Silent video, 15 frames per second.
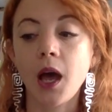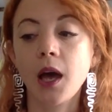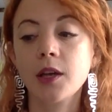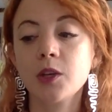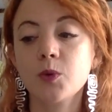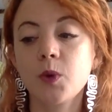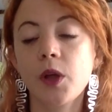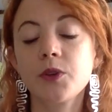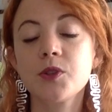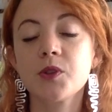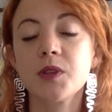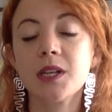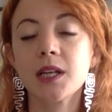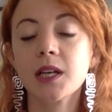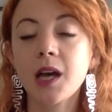You will also
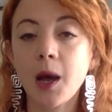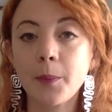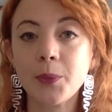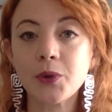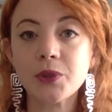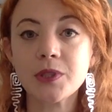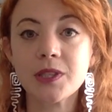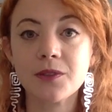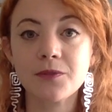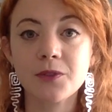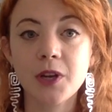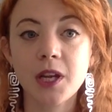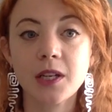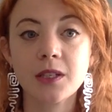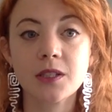need a couple
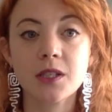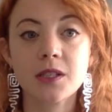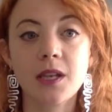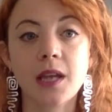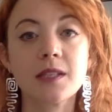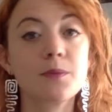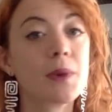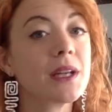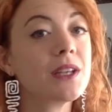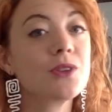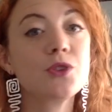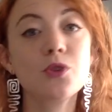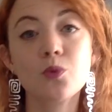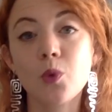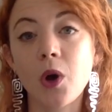different, as many
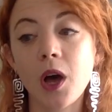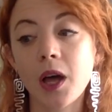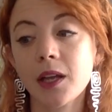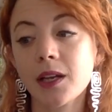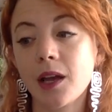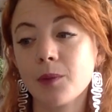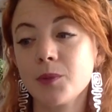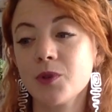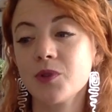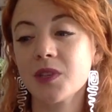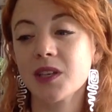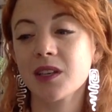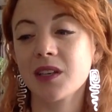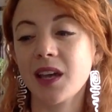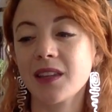as you want. I
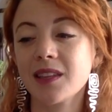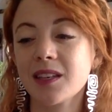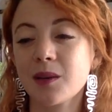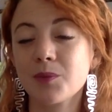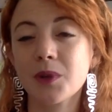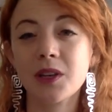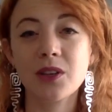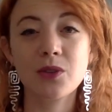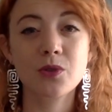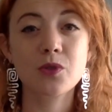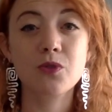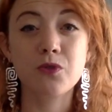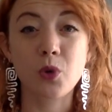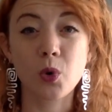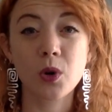think I'm going to use
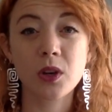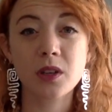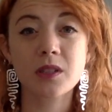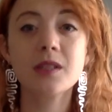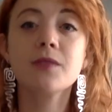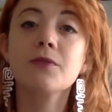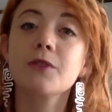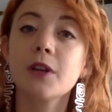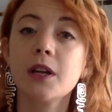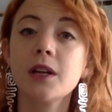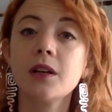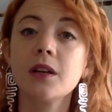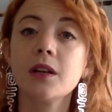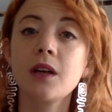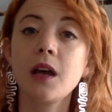4 different
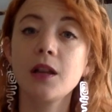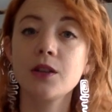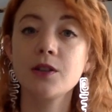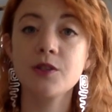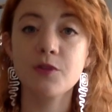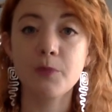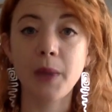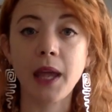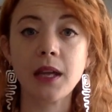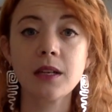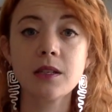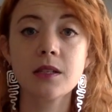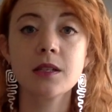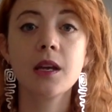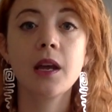colors of
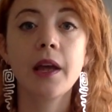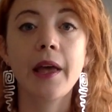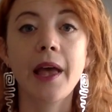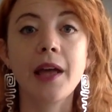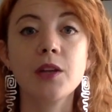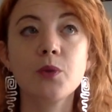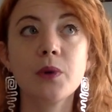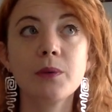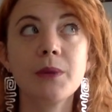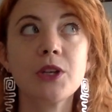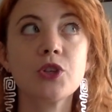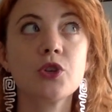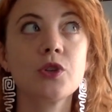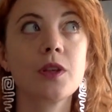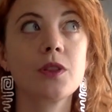paint, and you want to make
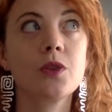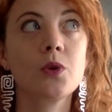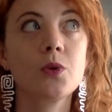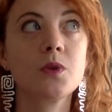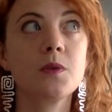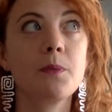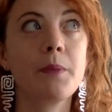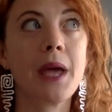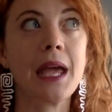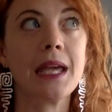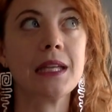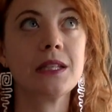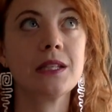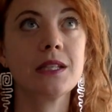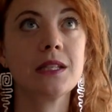sure that those
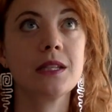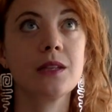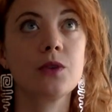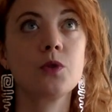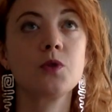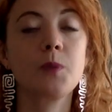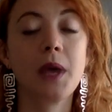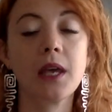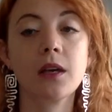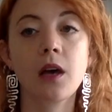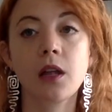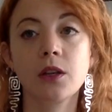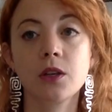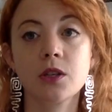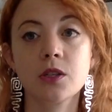paint
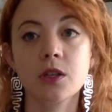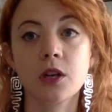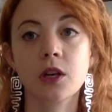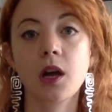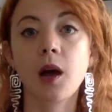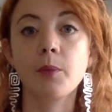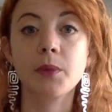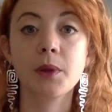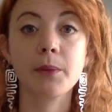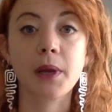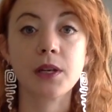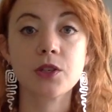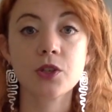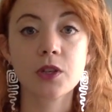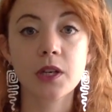colors are
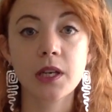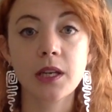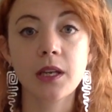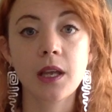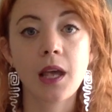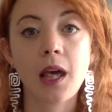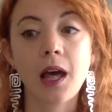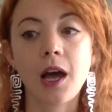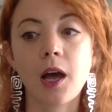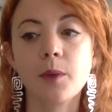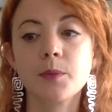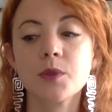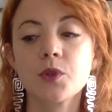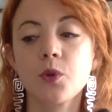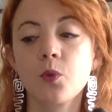complementary.
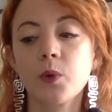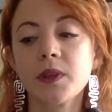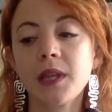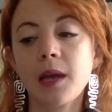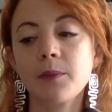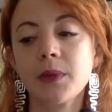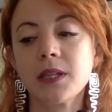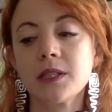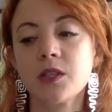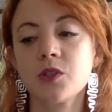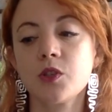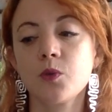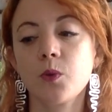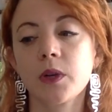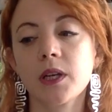So what that means is
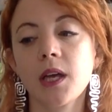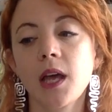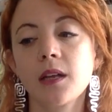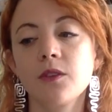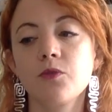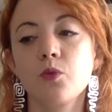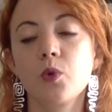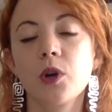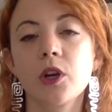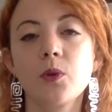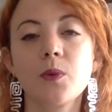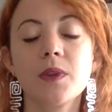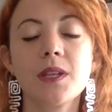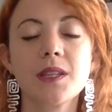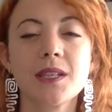you want to kind of work
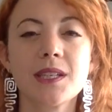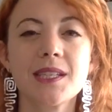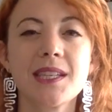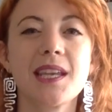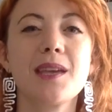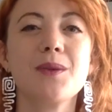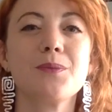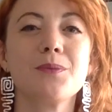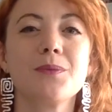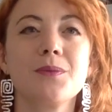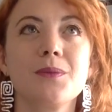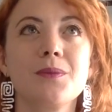within the same